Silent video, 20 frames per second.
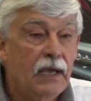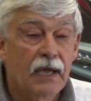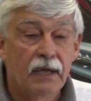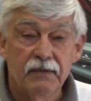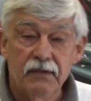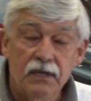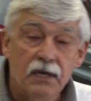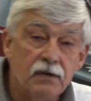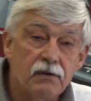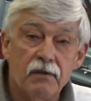
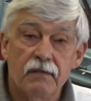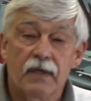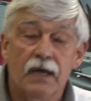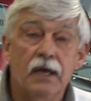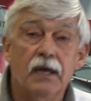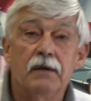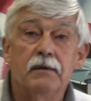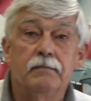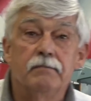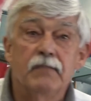At the end of
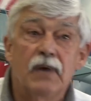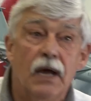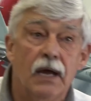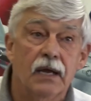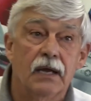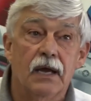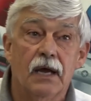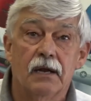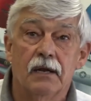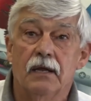that,
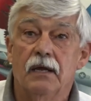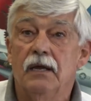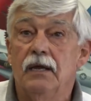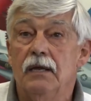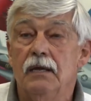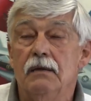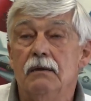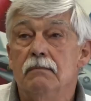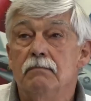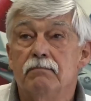I got
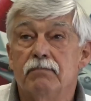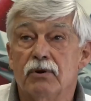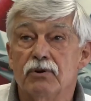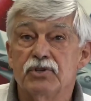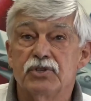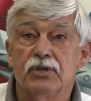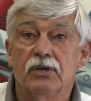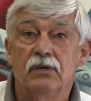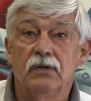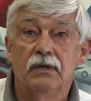a
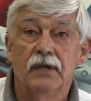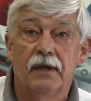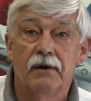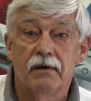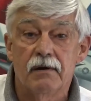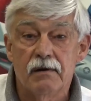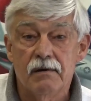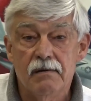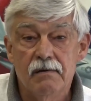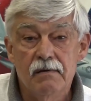personal
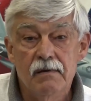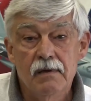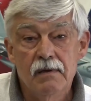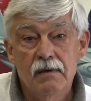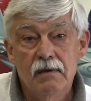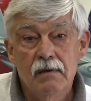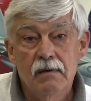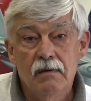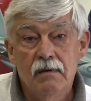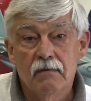letter
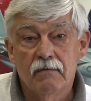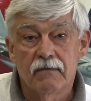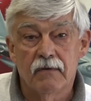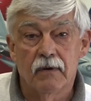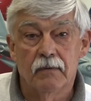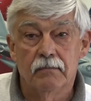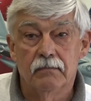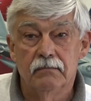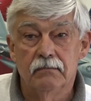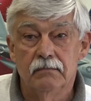
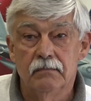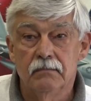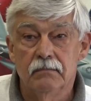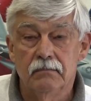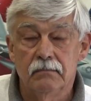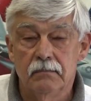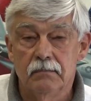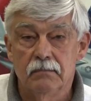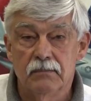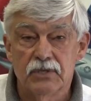from
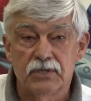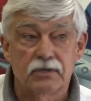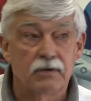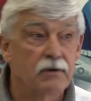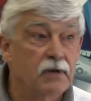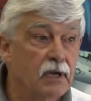Mr.